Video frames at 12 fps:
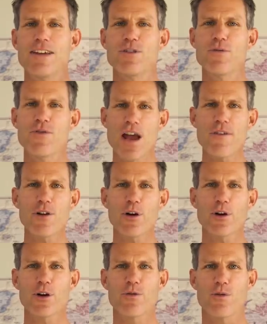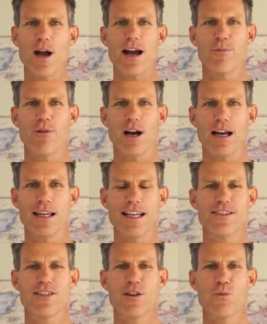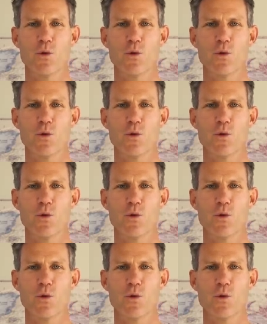If you've never heard of Ragbri, it's the